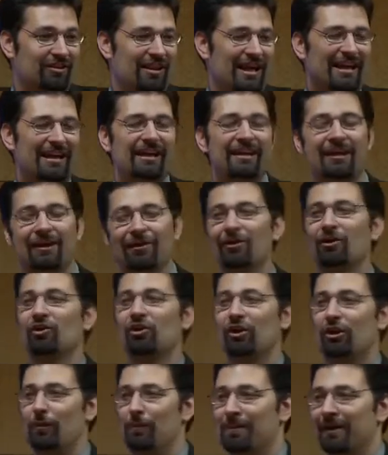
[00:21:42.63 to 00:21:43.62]
Like, I care a
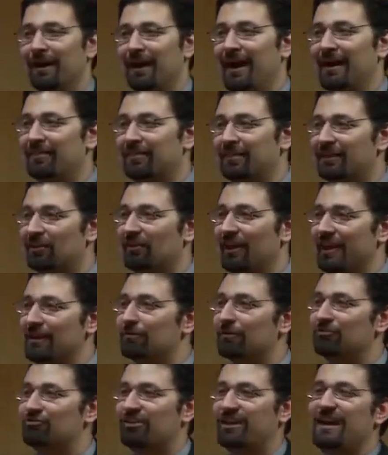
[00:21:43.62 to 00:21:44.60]
little bit. I think
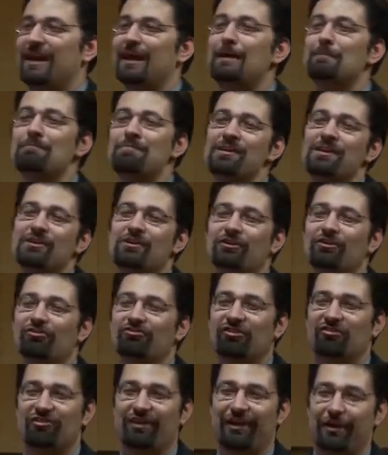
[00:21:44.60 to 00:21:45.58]
language can be
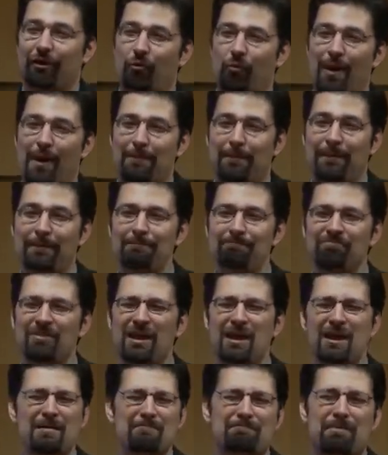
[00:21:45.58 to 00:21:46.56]
used as like a weapon,
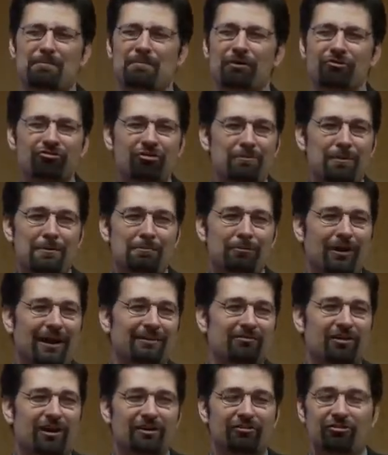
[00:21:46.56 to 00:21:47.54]
but most of the people
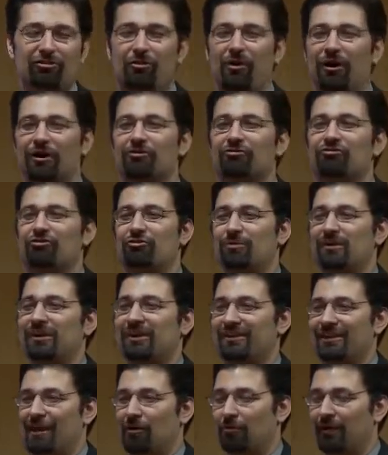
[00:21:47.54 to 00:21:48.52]
I talk to aren't doing
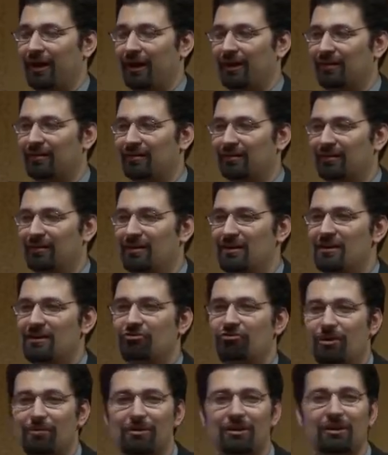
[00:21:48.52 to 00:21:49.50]
it that way.
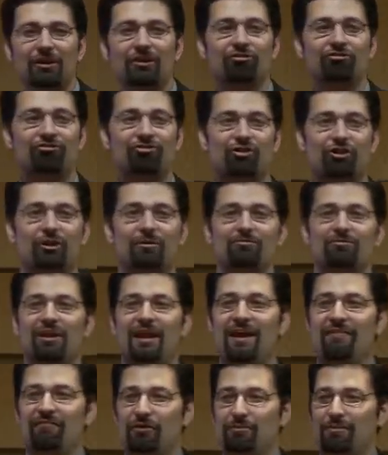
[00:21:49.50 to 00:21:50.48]
So I'm going to use terms
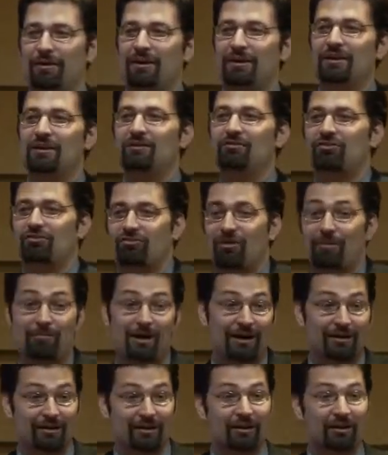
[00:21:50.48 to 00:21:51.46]
that everybody uses. I'm
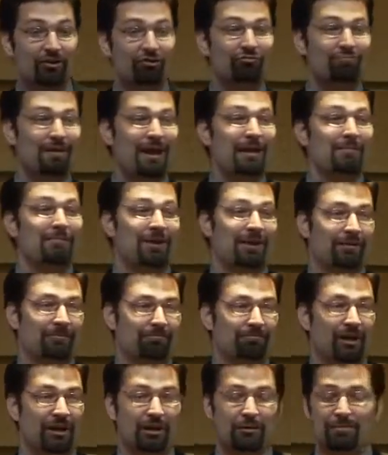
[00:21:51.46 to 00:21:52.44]
not going to use baby
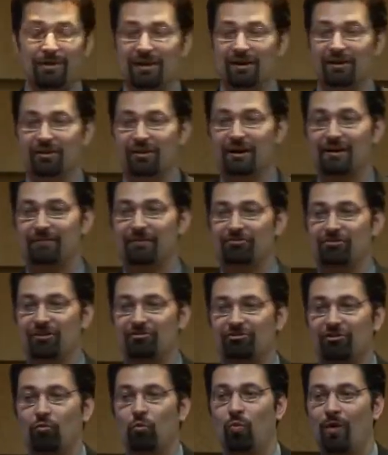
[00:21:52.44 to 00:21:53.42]
in the beginning of the
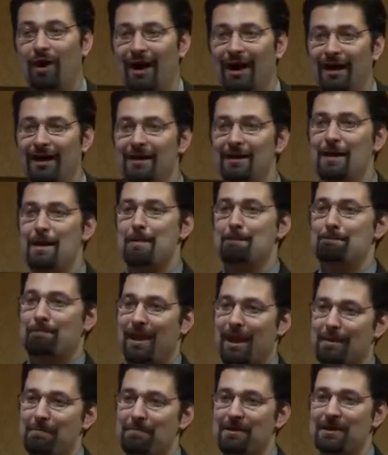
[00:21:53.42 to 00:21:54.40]
conversation. Why?
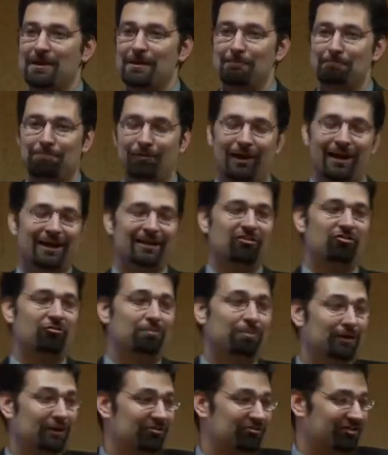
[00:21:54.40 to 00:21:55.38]
Baby implies
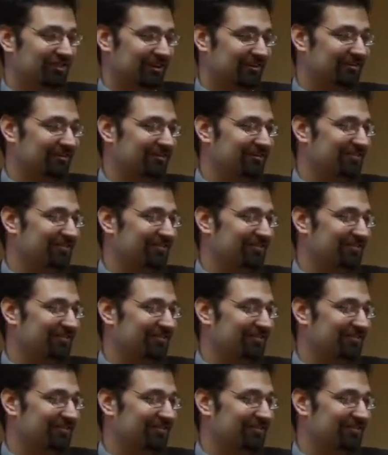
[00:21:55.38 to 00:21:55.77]
person.